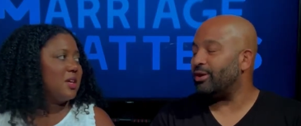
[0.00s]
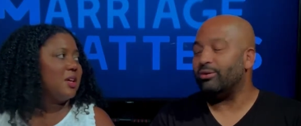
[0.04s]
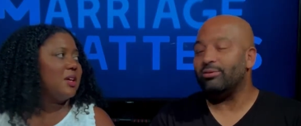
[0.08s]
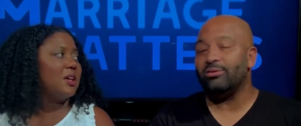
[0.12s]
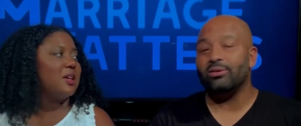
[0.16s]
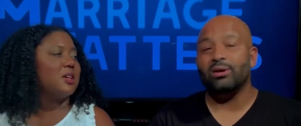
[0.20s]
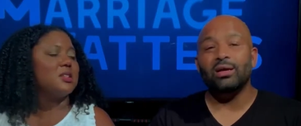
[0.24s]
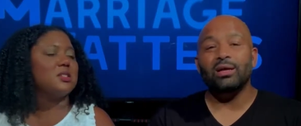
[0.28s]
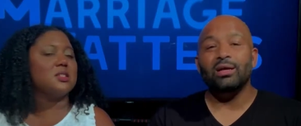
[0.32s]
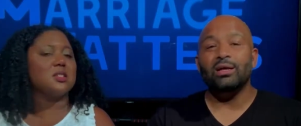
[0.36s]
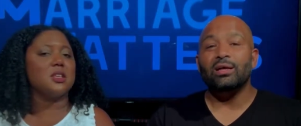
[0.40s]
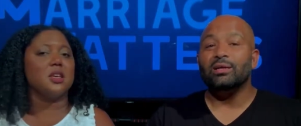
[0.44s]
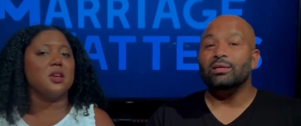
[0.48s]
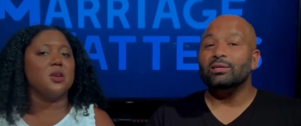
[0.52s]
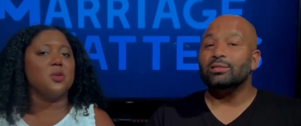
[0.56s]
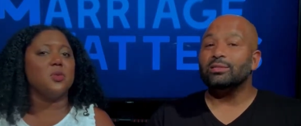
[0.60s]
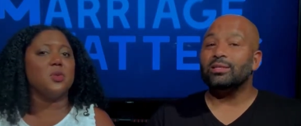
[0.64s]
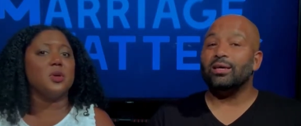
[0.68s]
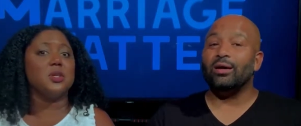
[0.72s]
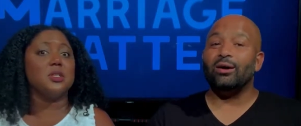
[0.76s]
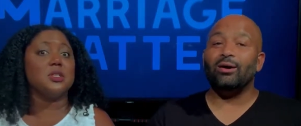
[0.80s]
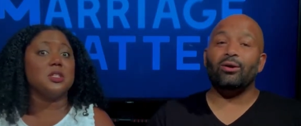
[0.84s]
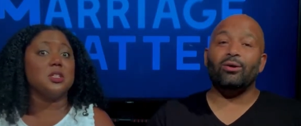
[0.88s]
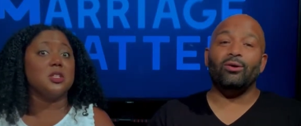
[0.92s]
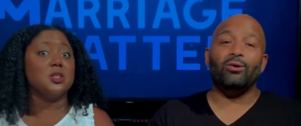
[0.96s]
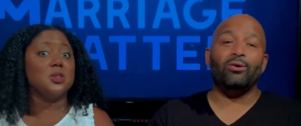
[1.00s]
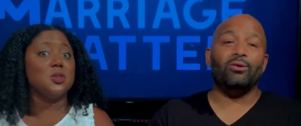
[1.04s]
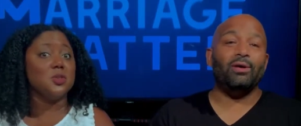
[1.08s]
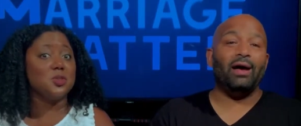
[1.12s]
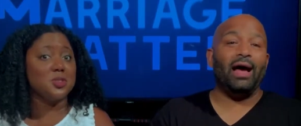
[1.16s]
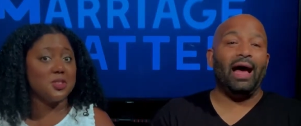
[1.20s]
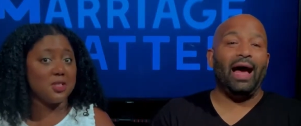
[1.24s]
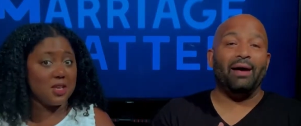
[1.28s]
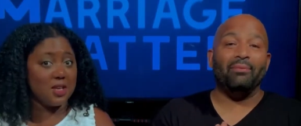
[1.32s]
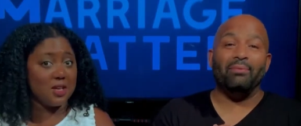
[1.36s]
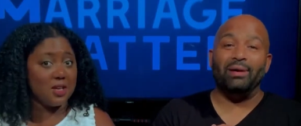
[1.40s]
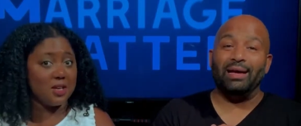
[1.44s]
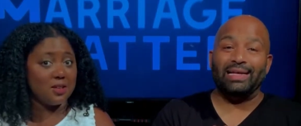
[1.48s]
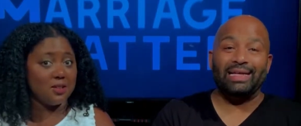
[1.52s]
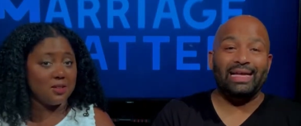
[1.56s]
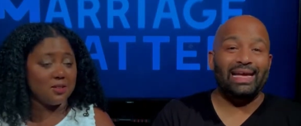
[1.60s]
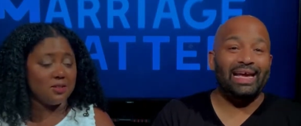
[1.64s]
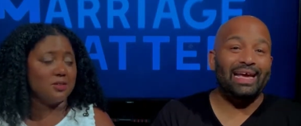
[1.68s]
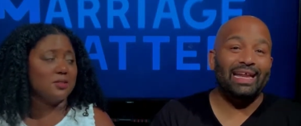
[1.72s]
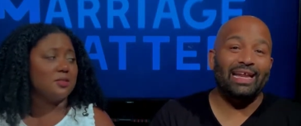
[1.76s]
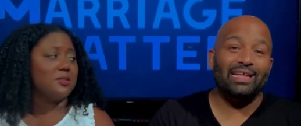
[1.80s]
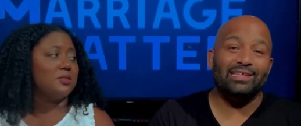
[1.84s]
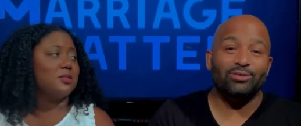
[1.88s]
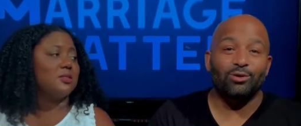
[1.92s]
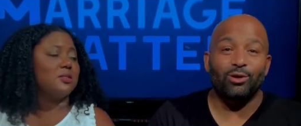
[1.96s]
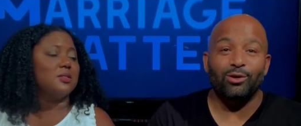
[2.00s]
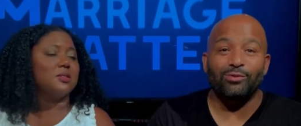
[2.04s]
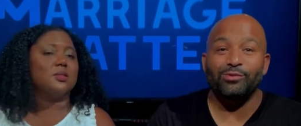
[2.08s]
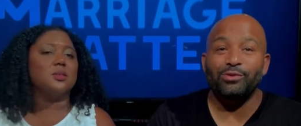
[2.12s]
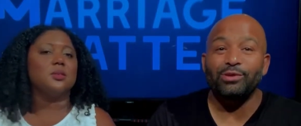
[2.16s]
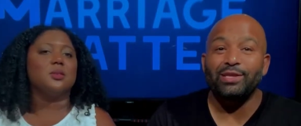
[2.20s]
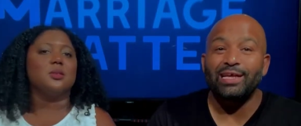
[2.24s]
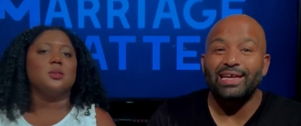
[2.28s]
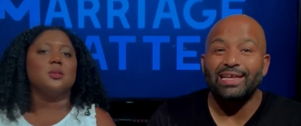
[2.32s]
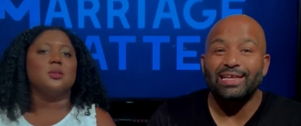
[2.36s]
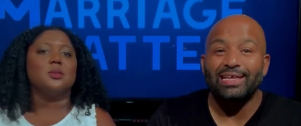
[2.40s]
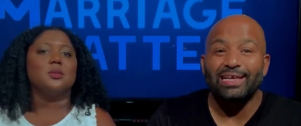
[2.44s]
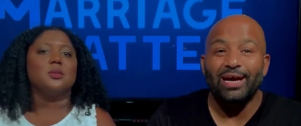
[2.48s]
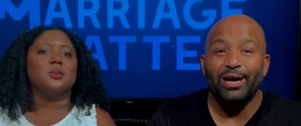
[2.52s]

Speaker 1: yes, can't so wait to and again so if you didn't